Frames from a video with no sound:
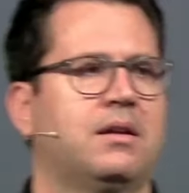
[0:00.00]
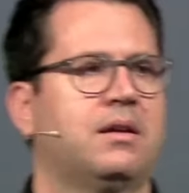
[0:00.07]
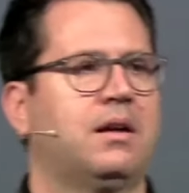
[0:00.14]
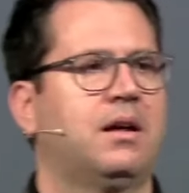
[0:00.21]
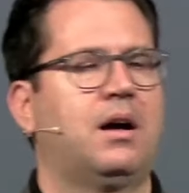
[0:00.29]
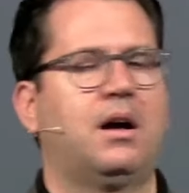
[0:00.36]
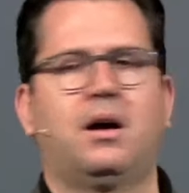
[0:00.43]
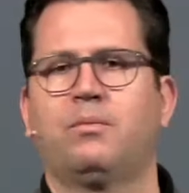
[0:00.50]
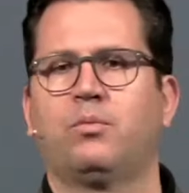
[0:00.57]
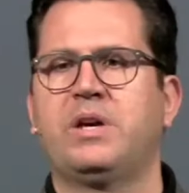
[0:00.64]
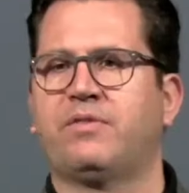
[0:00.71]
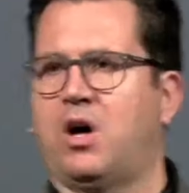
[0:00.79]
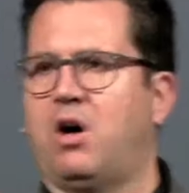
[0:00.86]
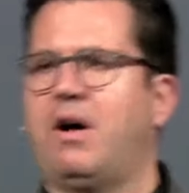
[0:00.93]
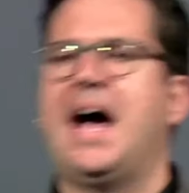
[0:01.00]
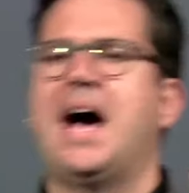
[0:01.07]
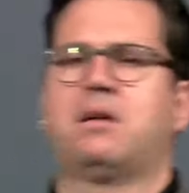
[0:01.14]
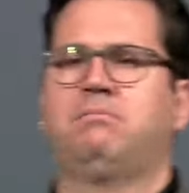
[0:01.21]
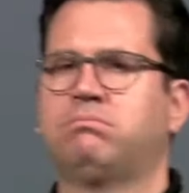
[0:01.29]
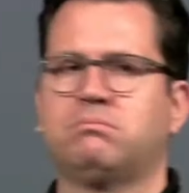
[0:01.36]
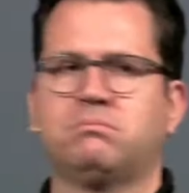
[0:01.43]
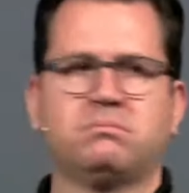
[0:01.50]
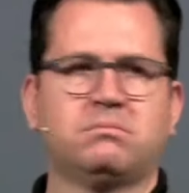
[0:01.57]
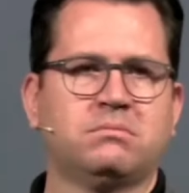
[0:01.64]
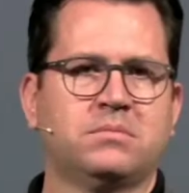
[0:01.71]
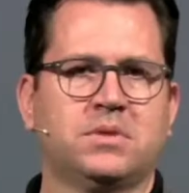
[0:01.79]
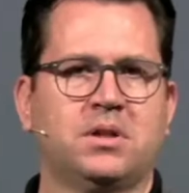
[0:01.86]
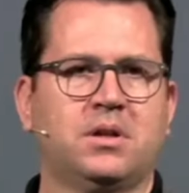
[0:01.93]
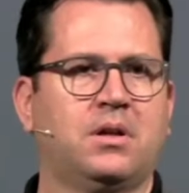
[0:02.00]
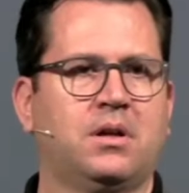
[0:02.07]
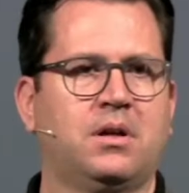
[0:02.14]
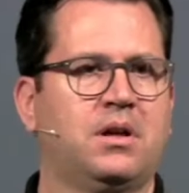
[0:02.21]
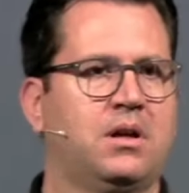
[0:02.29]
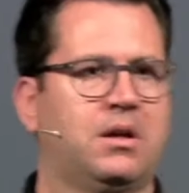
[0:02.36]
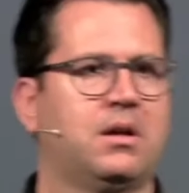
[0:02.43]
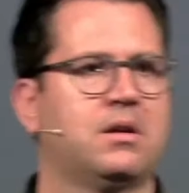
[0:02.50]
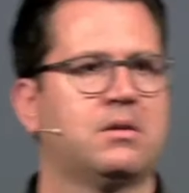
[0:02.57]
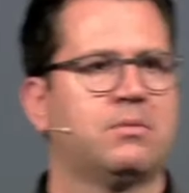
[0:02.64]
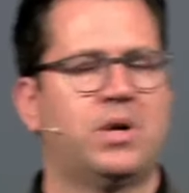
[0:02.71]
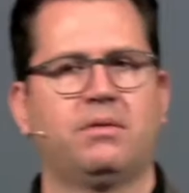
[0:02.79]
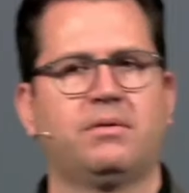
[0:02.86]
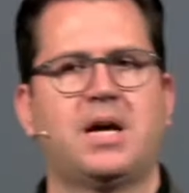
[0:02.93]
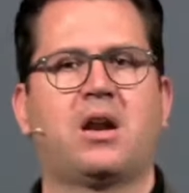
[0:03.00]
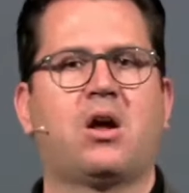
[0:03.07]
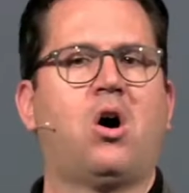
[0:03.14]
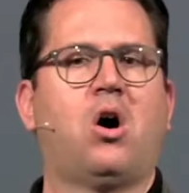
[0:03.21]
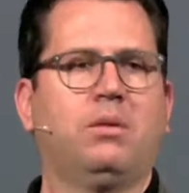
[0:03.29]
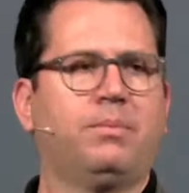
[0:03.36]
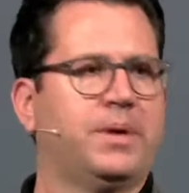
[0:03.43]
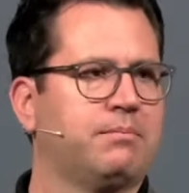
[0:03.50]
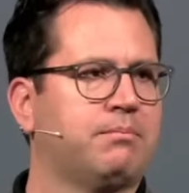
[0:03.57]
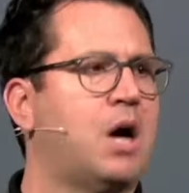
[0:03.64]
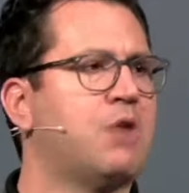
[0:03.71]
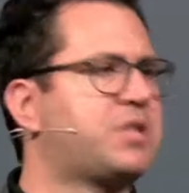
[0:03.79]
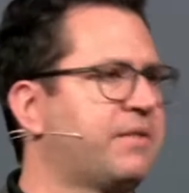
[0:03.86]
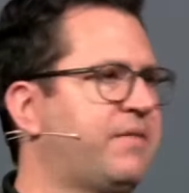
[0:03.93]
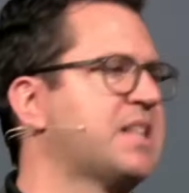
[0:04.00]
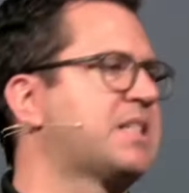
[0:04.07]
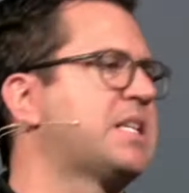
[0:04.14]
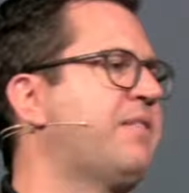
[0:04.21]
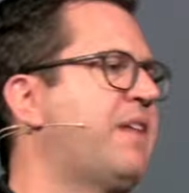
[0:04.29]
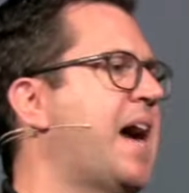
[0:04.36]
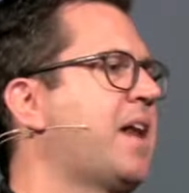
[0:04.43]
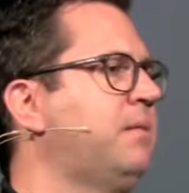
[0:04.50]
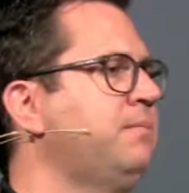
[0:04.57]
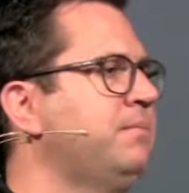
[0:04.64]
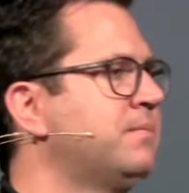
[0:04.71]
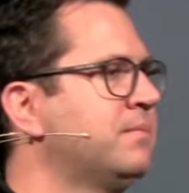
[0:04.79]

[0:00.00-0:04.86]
die. We've all had them. Well, not all, but most of us have had them.